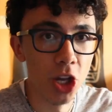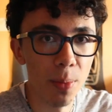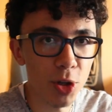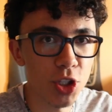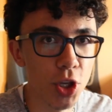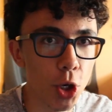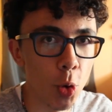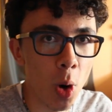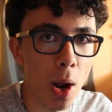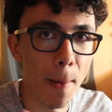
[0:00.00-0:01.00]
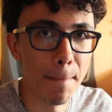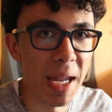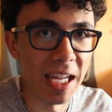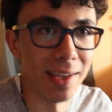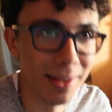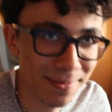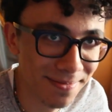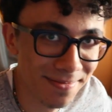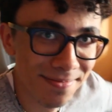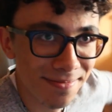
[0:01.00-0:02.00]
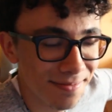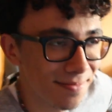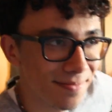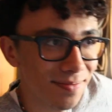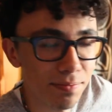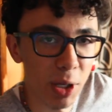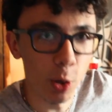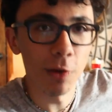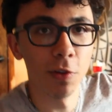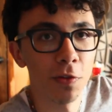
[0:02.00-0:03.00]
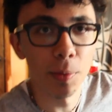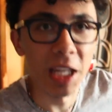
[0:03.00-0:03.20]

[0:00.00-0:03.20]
Number two, me. Be grateful for